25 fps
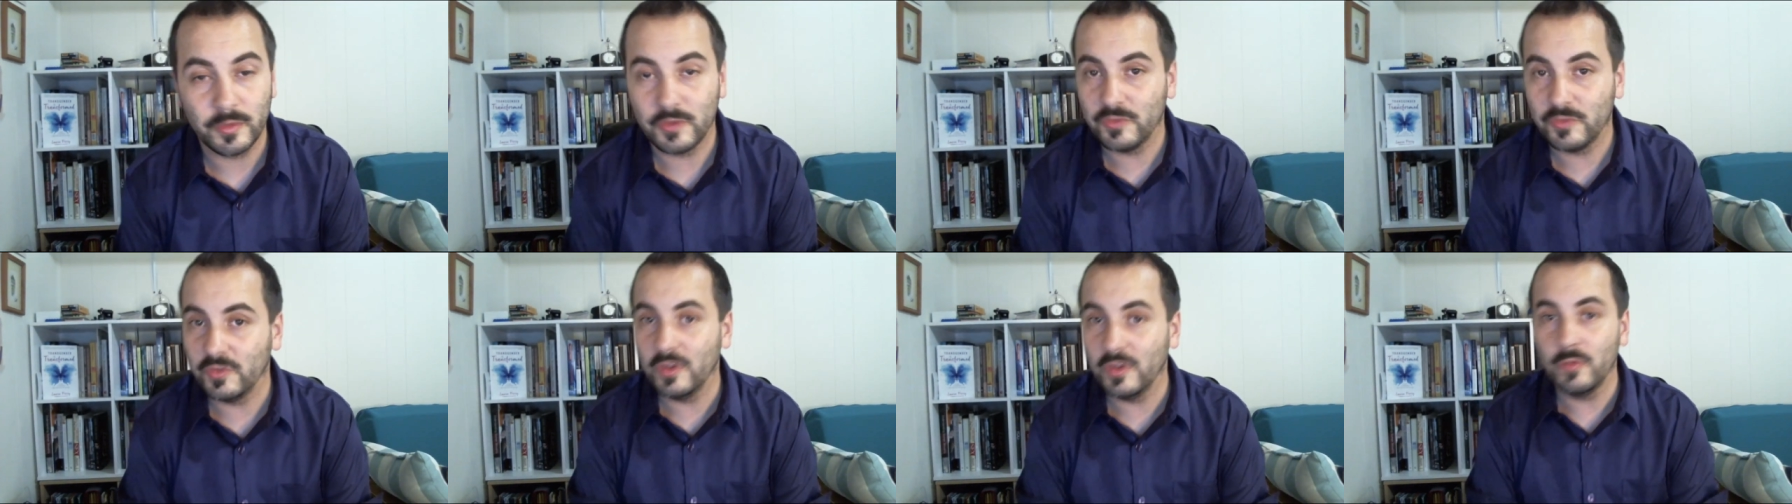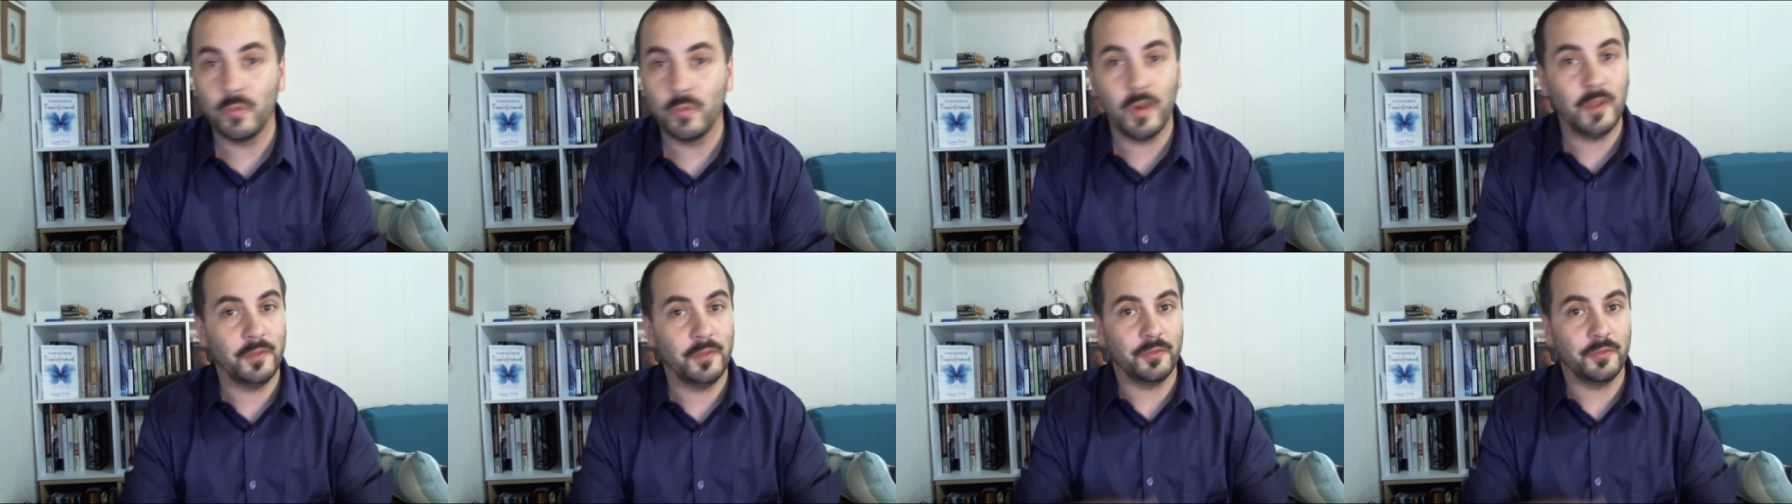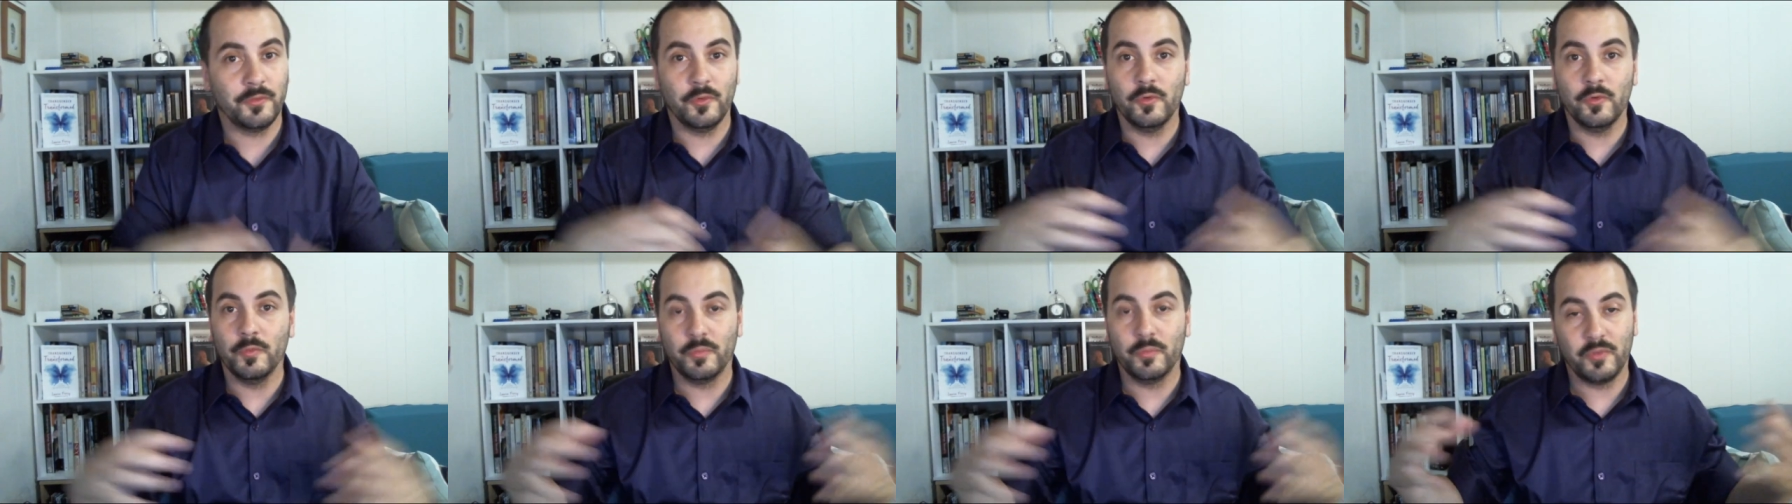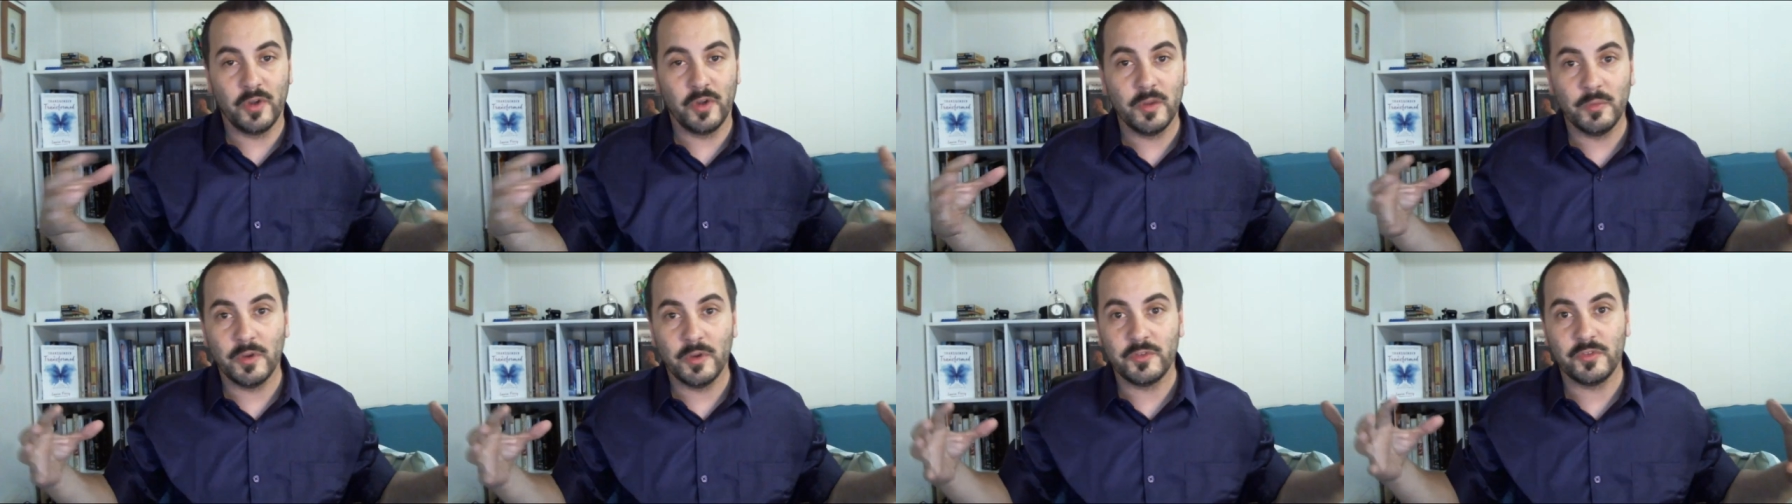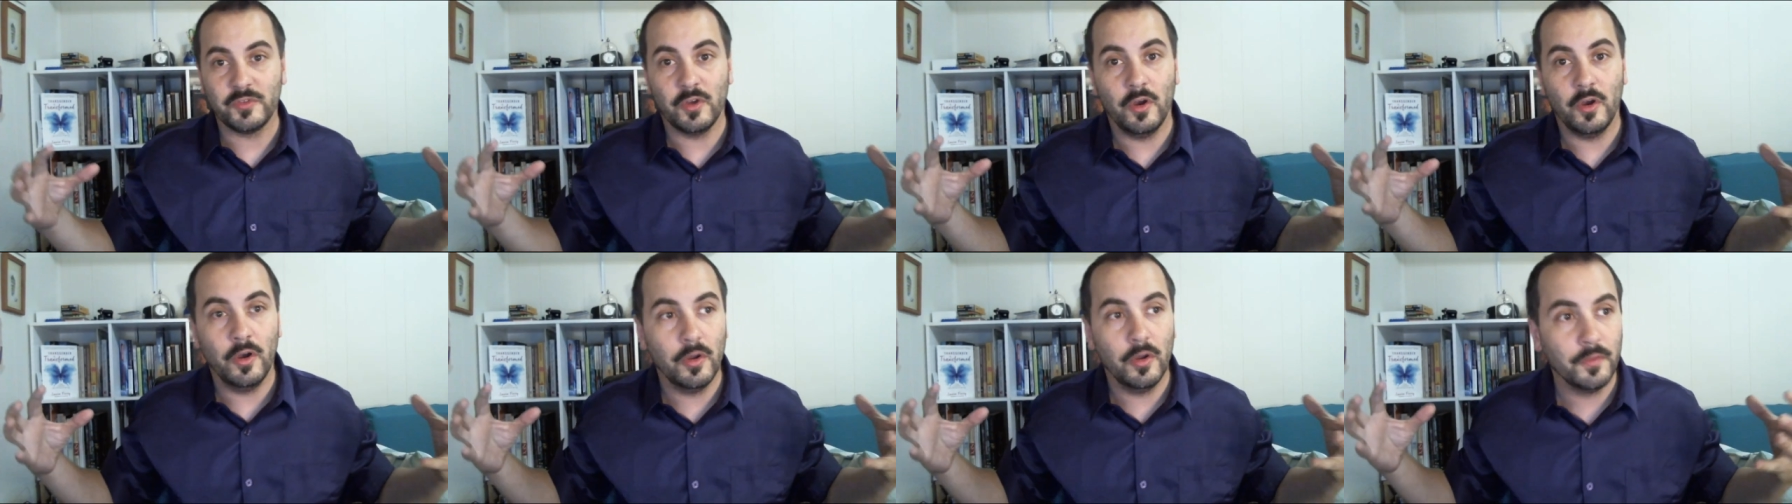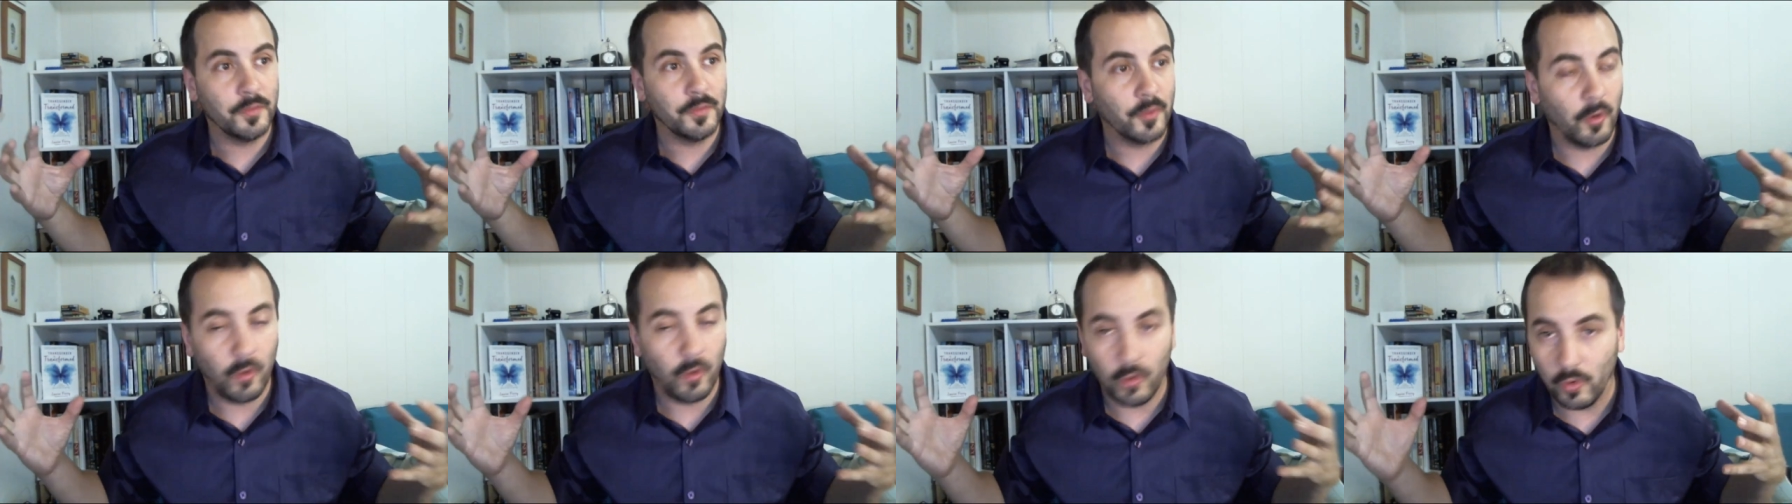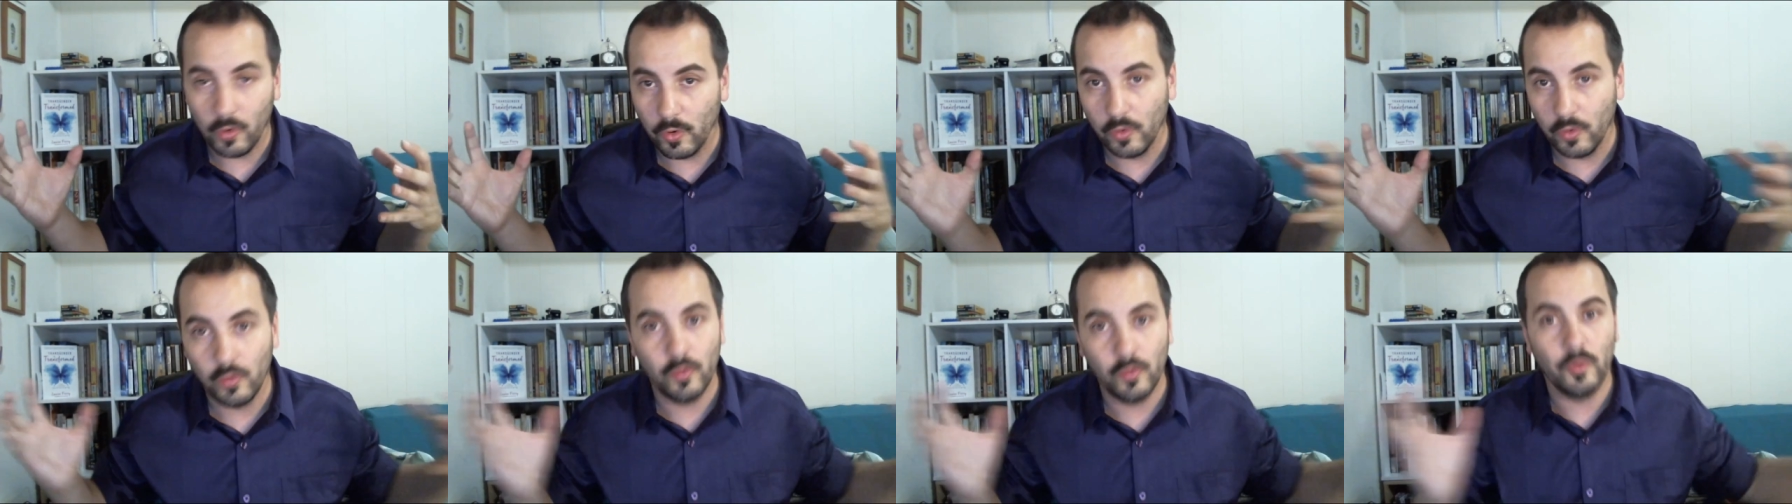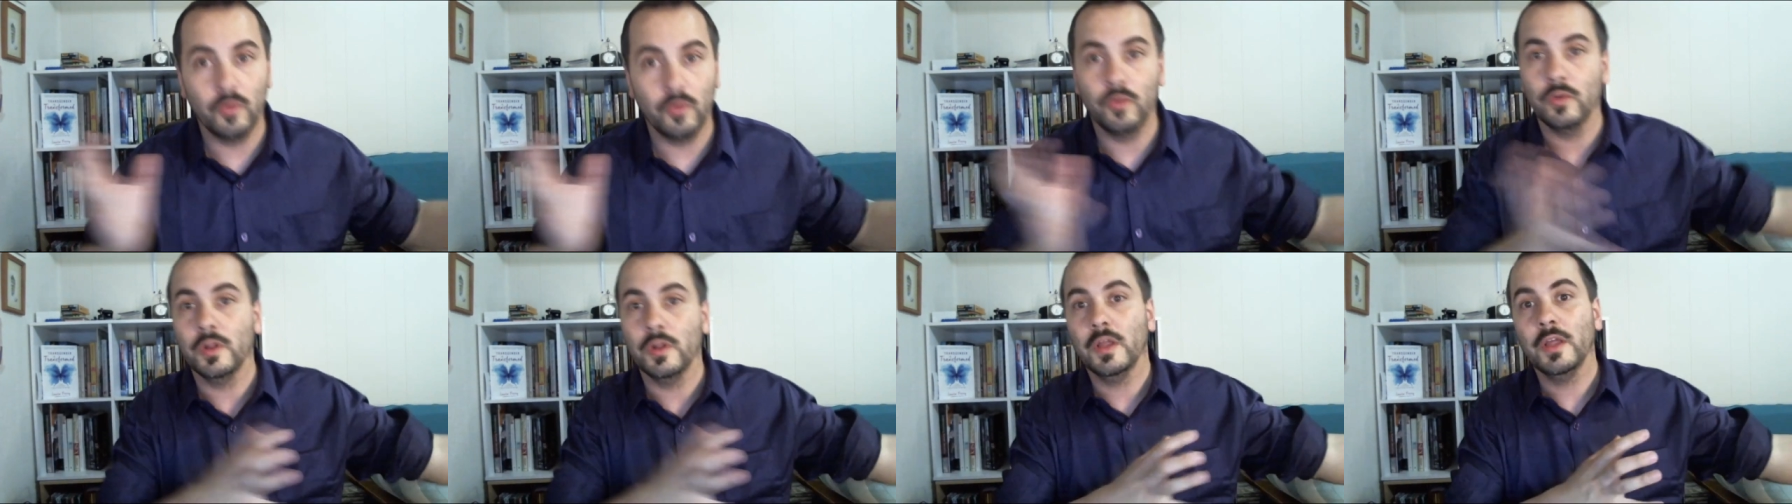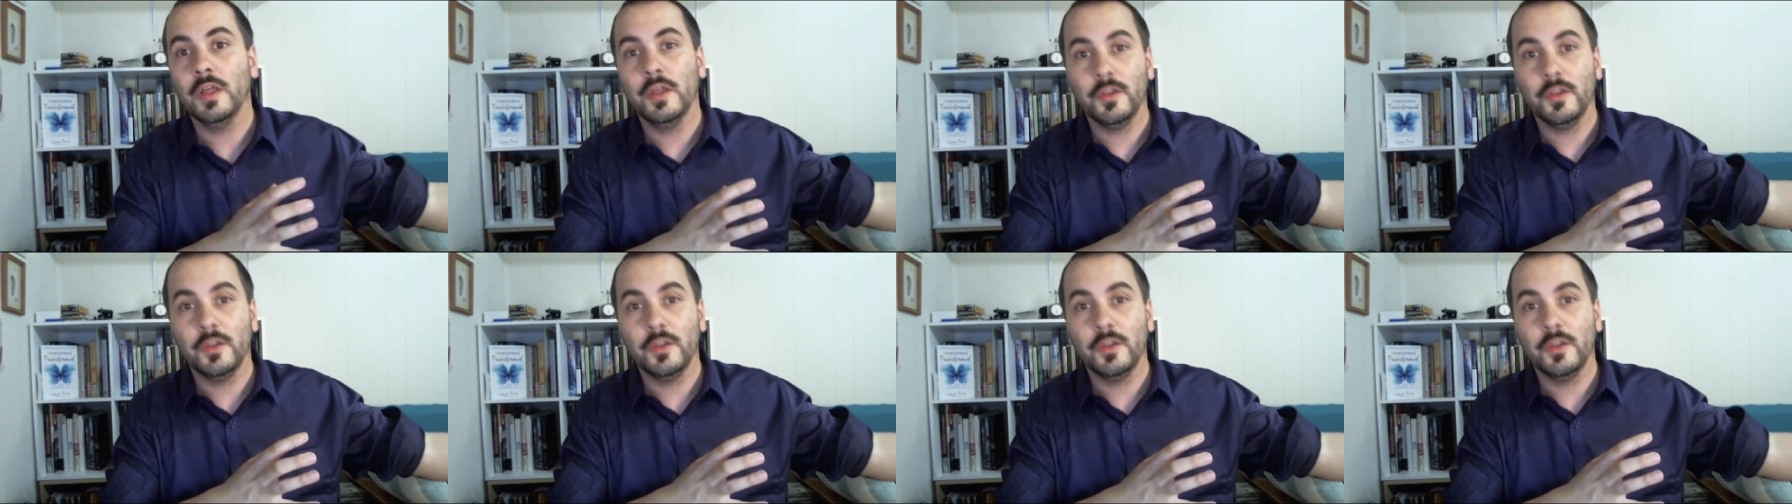She went through pretty much the whole